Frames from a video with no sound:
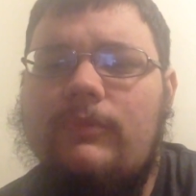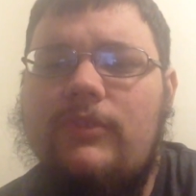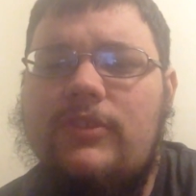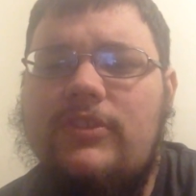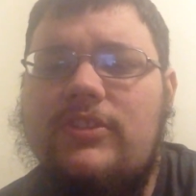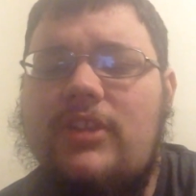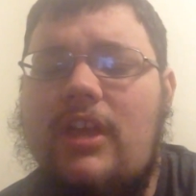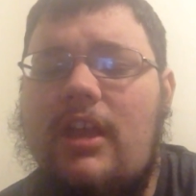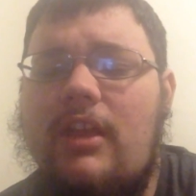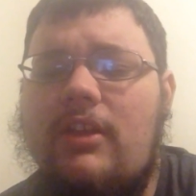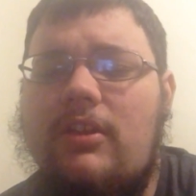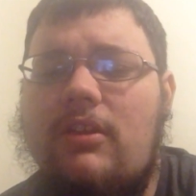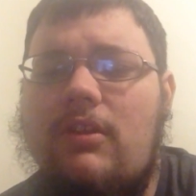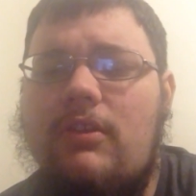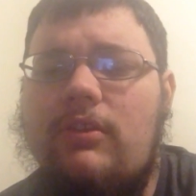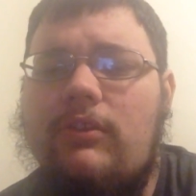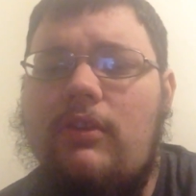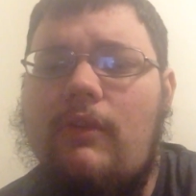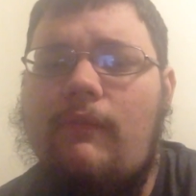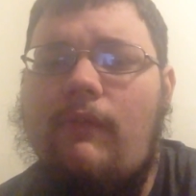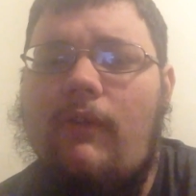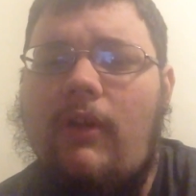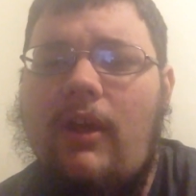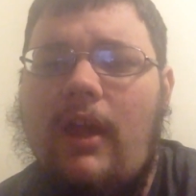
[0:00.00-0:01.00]
Side
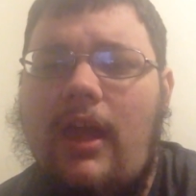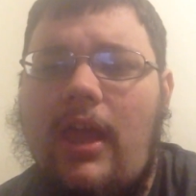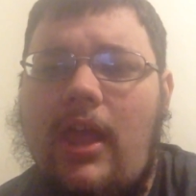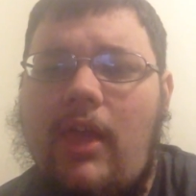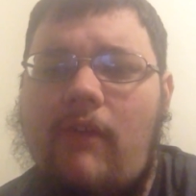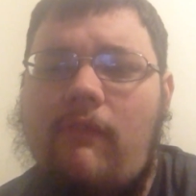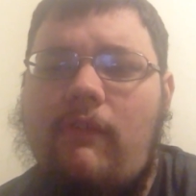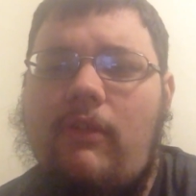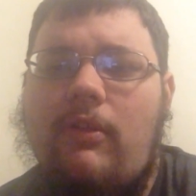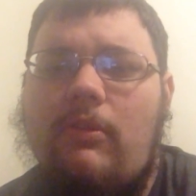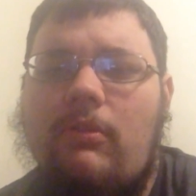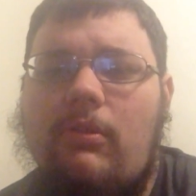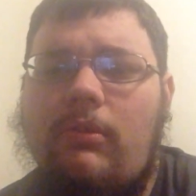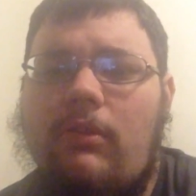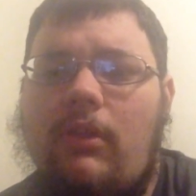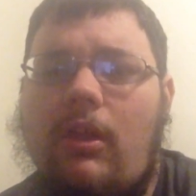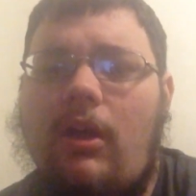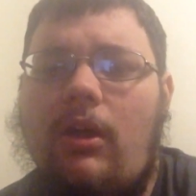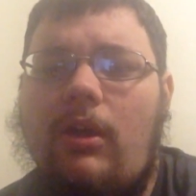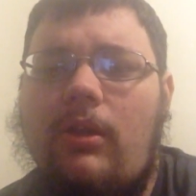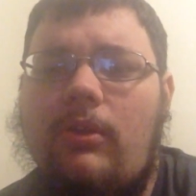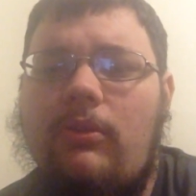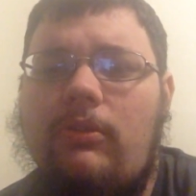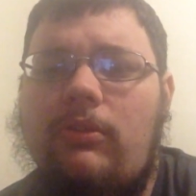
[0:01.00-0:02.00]
characters so far, I haven't
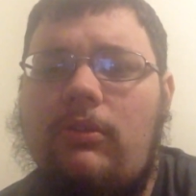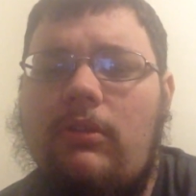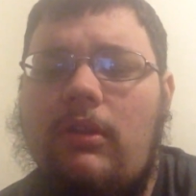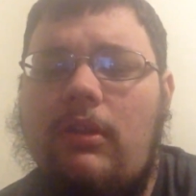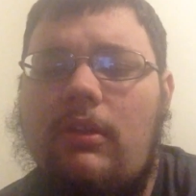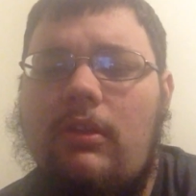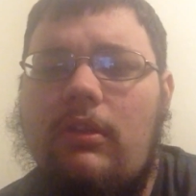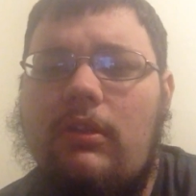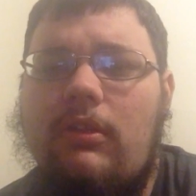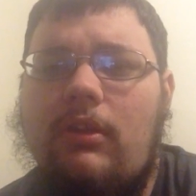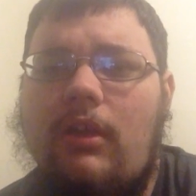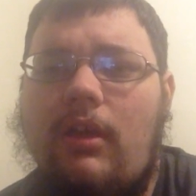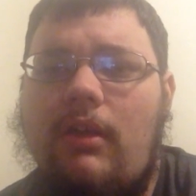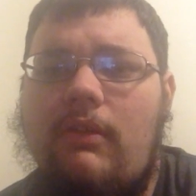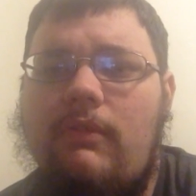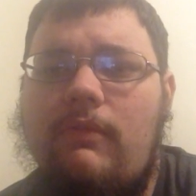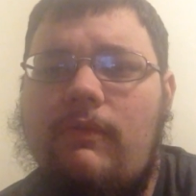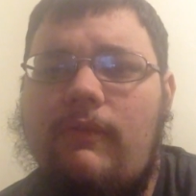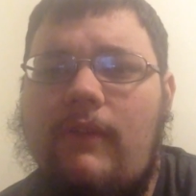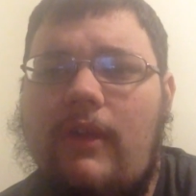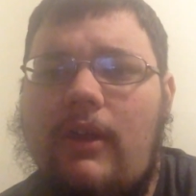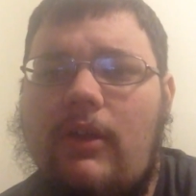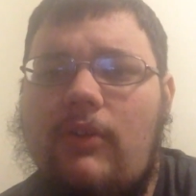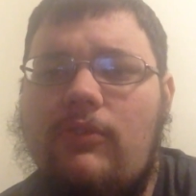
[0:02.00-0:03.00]
gone
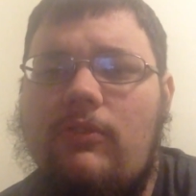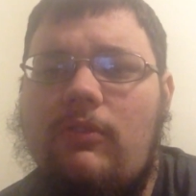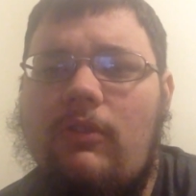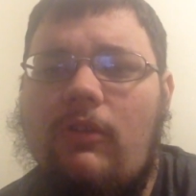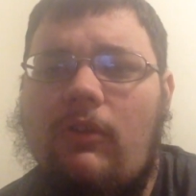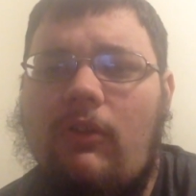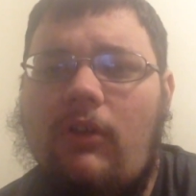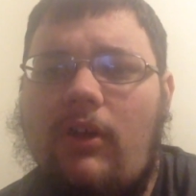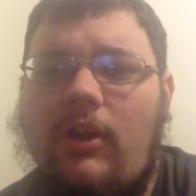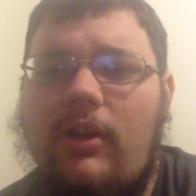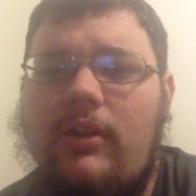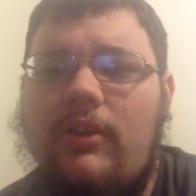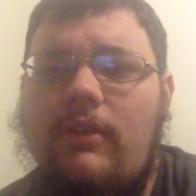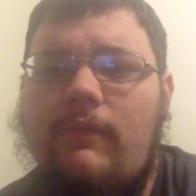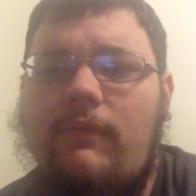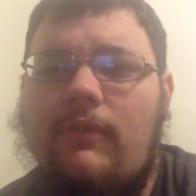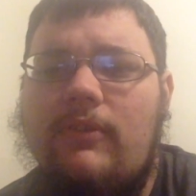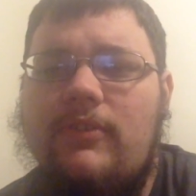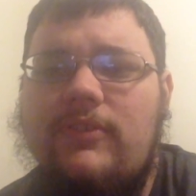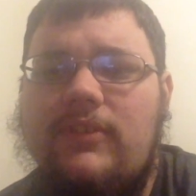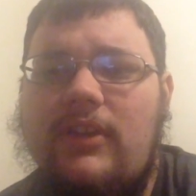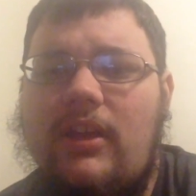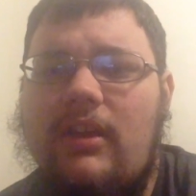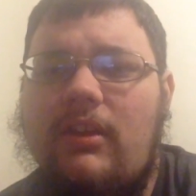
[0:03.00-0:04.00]
and found a lot of
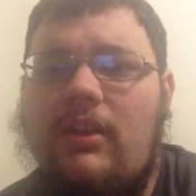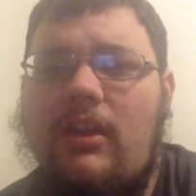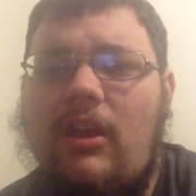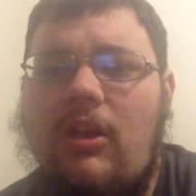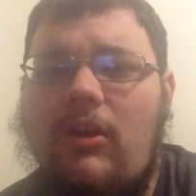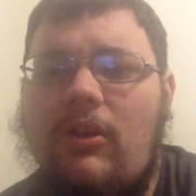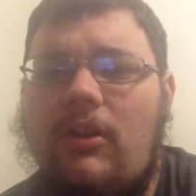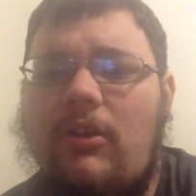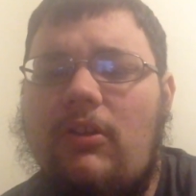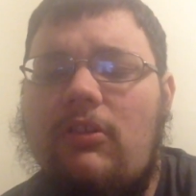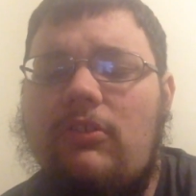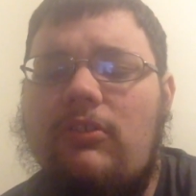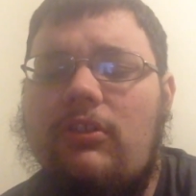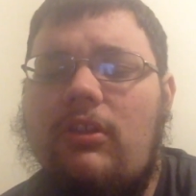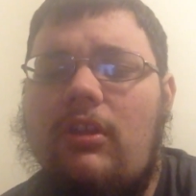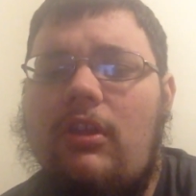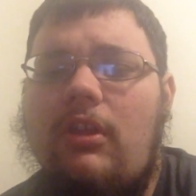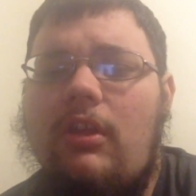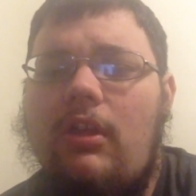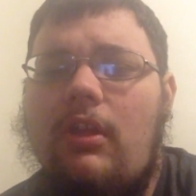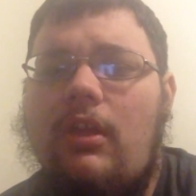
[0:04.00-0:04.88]
different side characters,